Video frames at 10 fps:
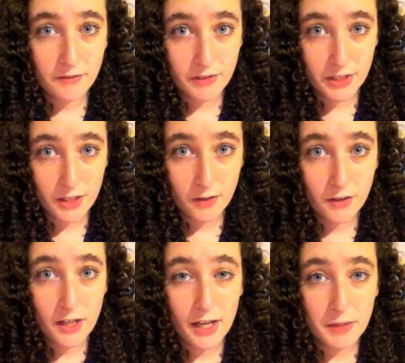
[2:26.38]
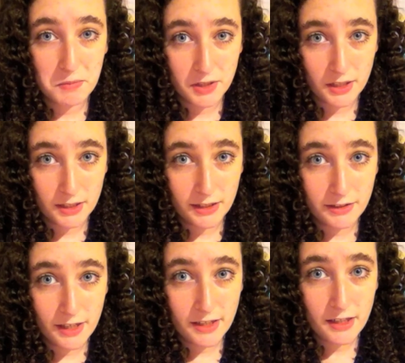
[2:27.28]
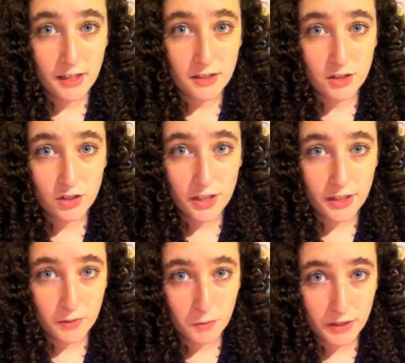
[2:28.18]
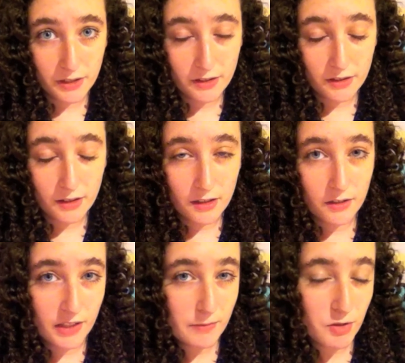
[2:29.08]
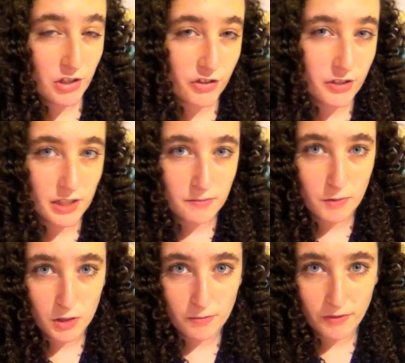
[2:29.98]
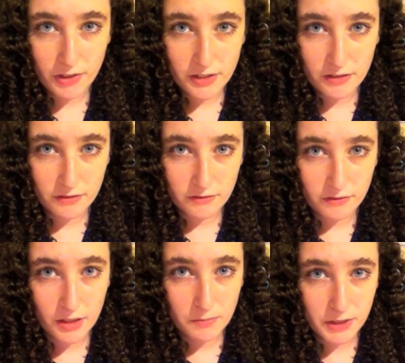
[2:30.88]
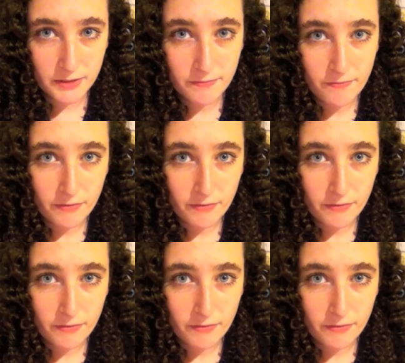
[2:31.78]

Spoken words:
video and put on the internet to share with random strangers and most of my friends and family